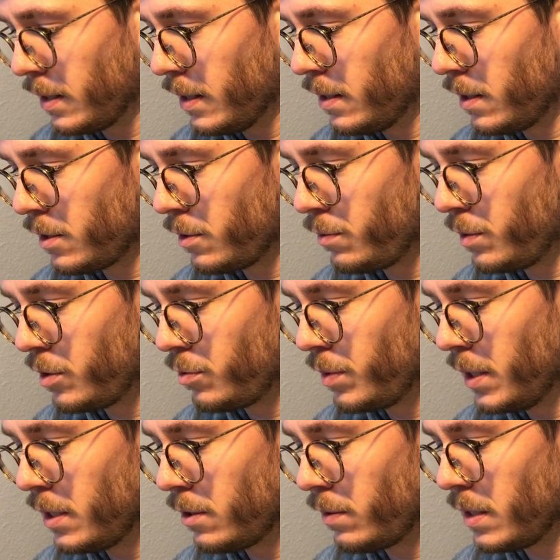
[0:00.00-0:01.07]
Uh, he doesn't
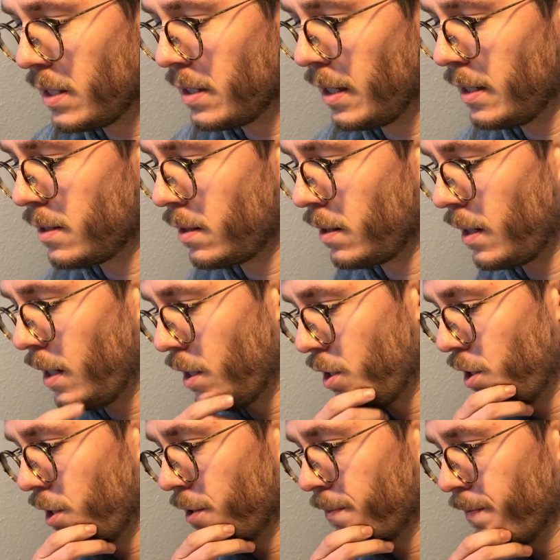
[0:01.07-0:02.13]
retreat, so he stays engaged